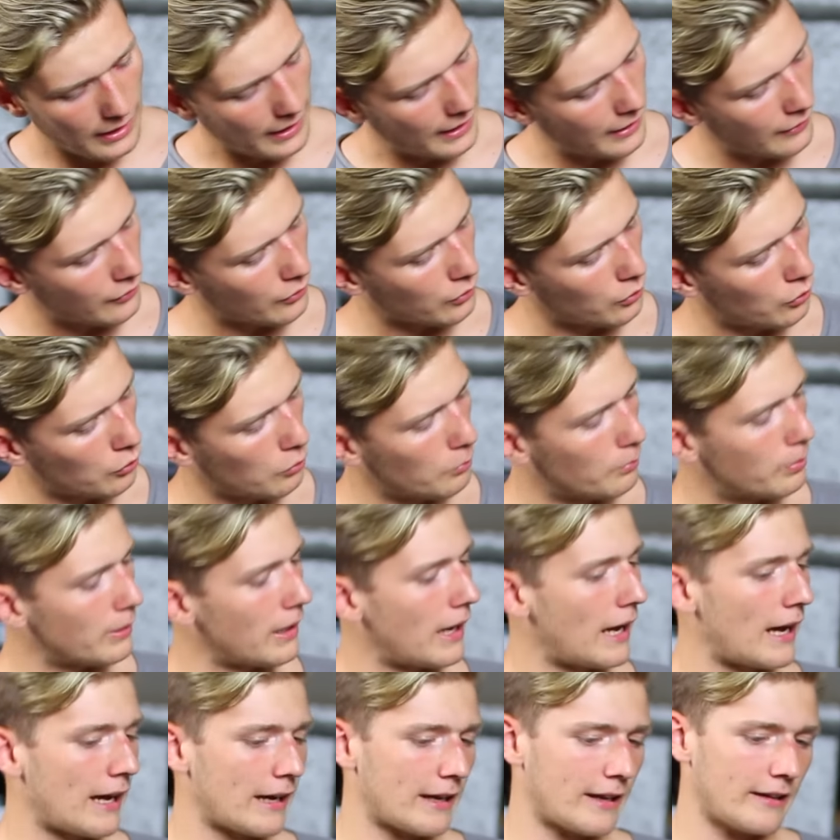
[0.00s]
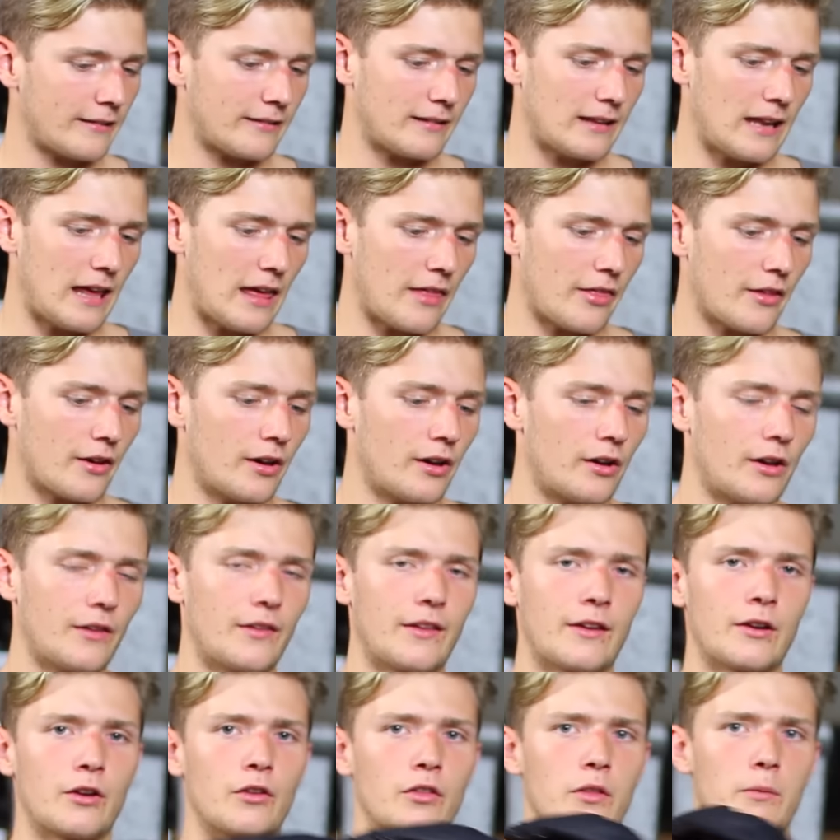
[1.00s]
It's all black, it's leather, and
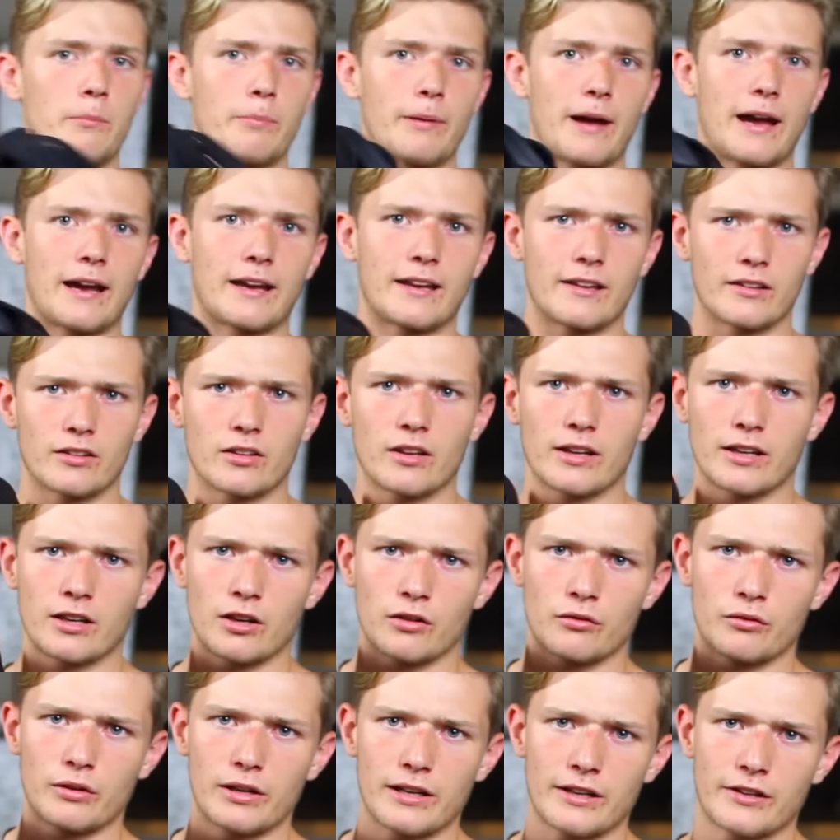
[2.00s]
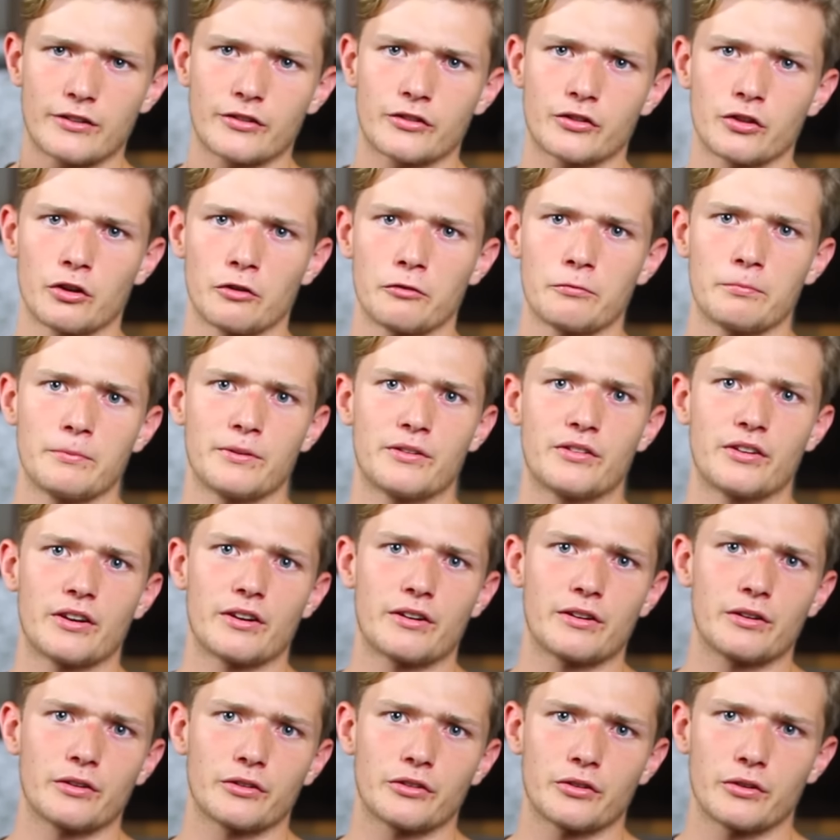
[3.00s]
then on the back it's like a really soft
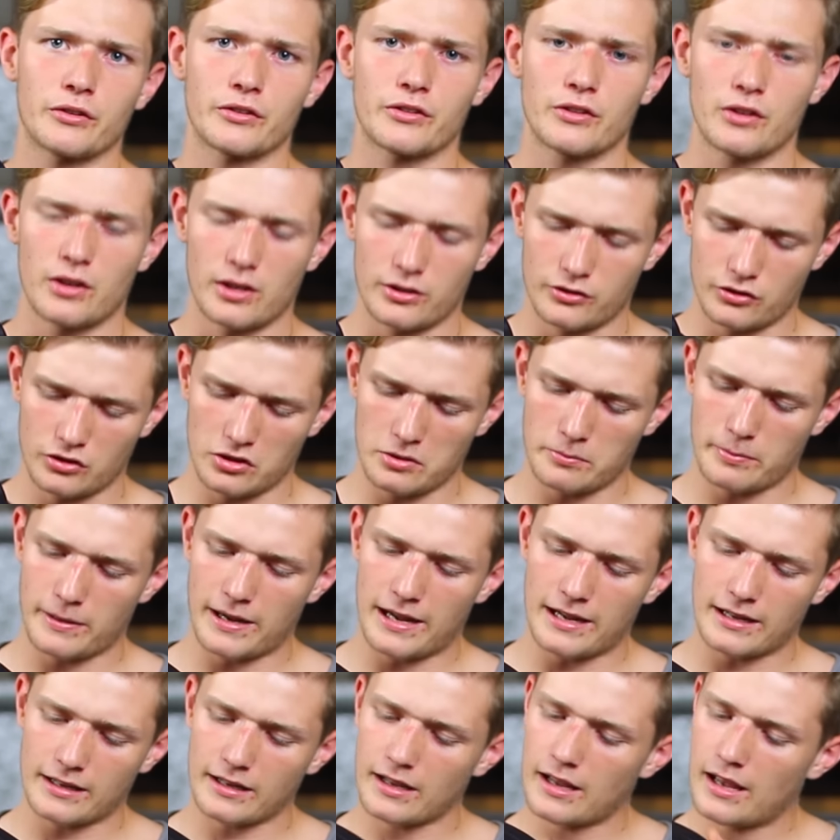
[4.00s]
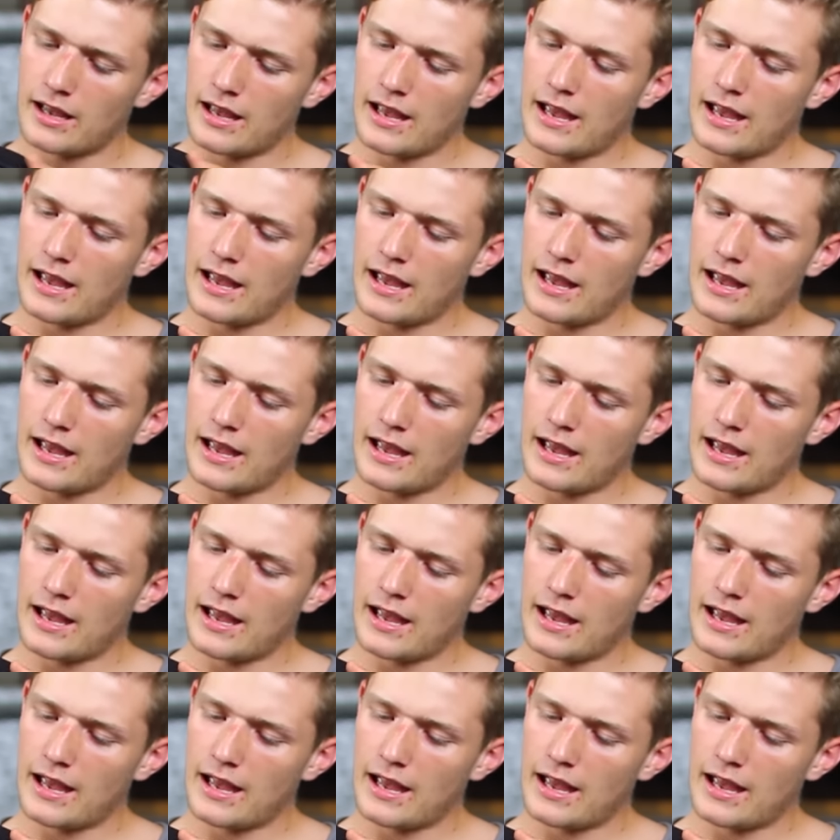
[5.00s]
material, so it's nice on your back.